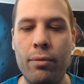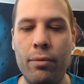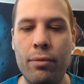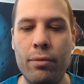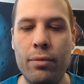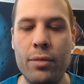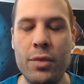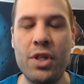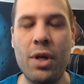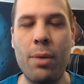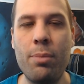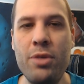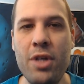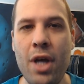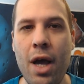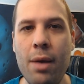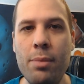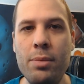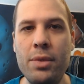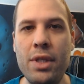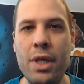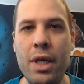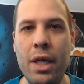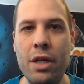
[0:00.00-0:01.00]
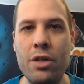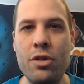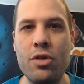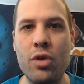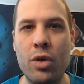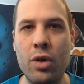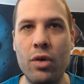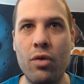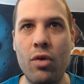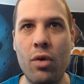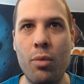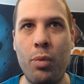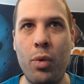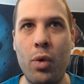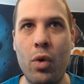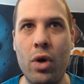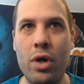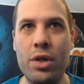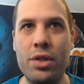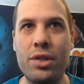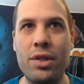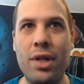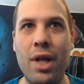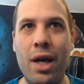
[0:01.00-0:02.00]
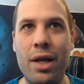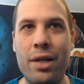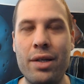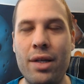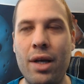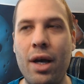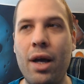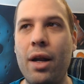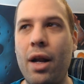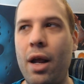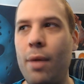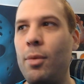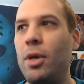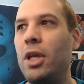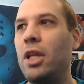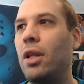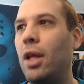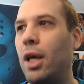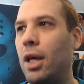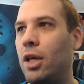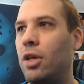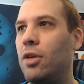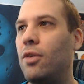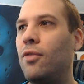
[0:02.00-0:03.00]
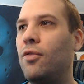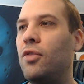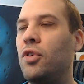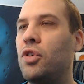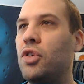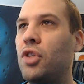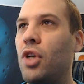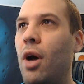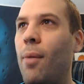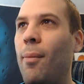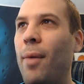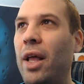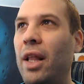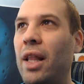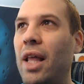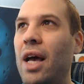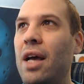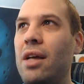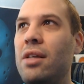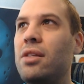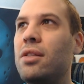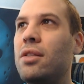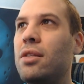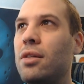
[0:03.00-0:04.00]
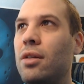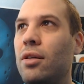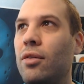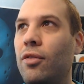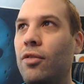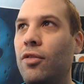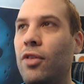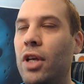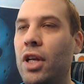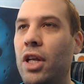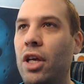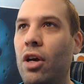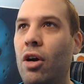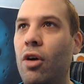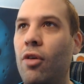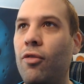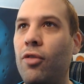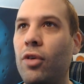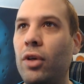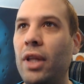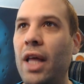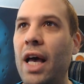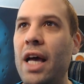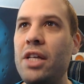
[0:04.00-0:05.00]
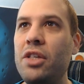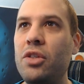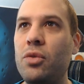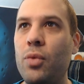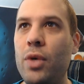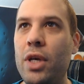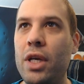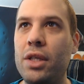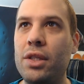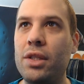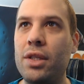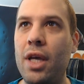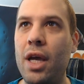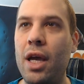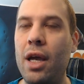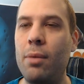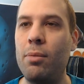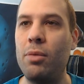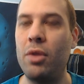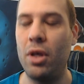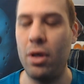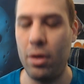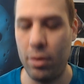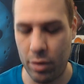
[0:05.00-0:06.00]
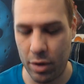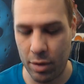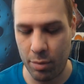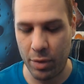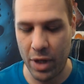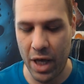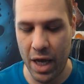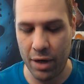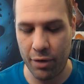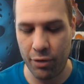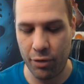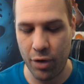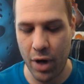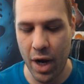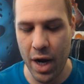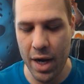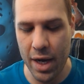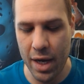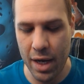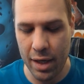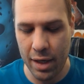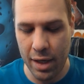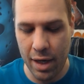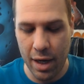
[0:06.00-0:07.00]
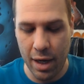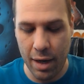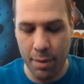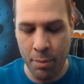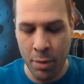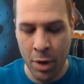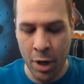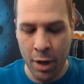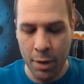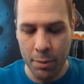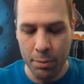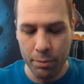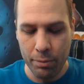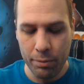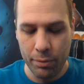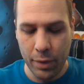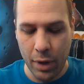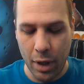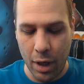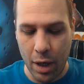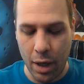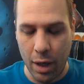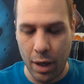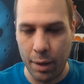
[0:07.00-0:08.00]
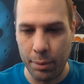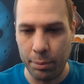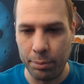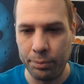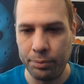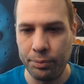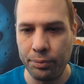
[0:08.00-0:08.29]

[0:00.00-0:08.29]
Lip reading: sometimes the injury report's not done. I mean, like, if you saw my last video for last week's game, the Black Friday game, I